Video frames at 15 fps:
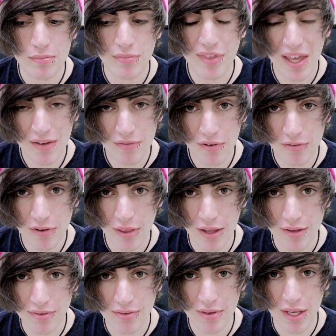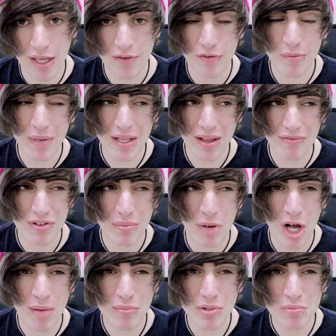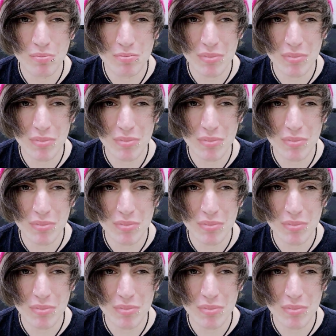thankful for this and for my lovely mom,